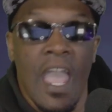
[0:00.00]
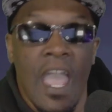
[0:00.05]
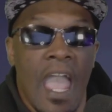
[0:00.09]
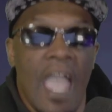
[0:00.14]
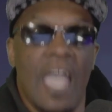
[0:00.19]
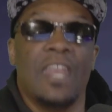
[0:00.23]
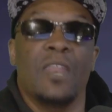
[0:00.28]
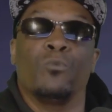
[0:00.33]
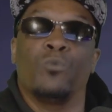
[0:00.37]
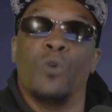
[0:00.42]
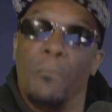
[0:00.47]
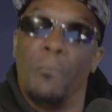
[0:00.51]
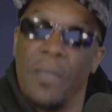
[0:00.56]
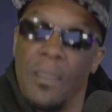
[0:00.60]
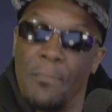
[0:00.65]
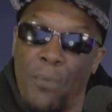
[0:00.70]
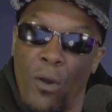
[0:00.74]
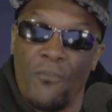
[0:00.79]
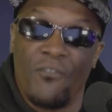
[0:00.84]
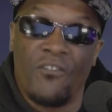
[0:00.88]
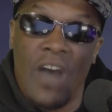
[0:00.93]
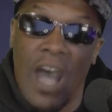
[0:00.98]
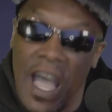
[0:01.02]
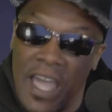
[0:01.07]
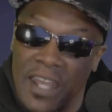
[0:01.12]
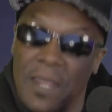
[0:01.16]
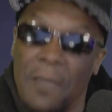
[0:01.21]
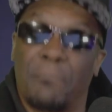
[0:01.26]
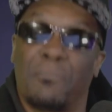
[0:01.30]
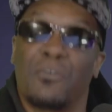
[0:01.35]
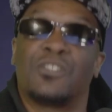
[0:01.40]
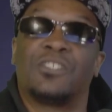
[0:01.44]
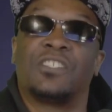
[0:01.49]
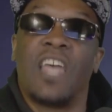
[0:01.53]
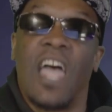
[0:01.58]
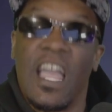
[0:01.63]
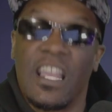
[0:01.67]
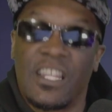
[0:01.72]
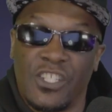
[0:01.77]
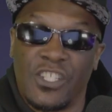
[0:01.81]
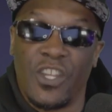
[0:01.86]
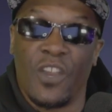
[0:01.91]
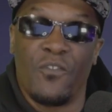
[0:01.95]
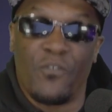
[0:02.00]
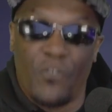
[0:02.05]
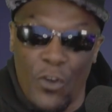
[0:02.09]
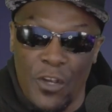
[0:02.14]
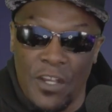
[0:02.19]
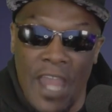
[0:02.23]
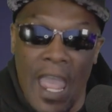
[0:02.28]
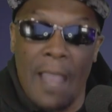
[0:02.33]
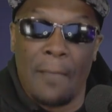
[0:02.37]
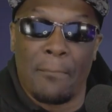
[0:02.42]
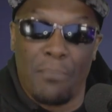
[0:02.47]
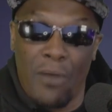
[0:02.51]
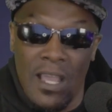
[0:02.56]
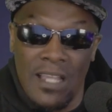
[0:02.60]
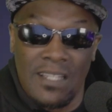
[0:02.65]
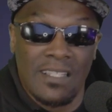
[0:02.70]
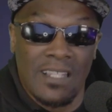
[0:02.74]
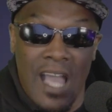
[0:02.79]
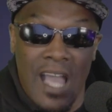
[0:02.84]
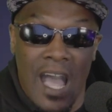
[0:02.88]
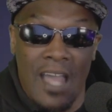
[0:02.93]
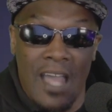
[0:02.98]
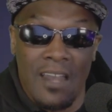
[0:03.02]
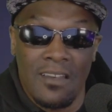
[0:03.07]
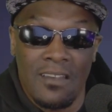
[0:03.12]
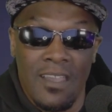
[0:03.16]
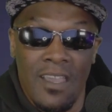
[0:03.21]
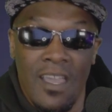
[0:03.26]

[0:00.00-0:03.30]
and it will be providing protection for Dak Prescott.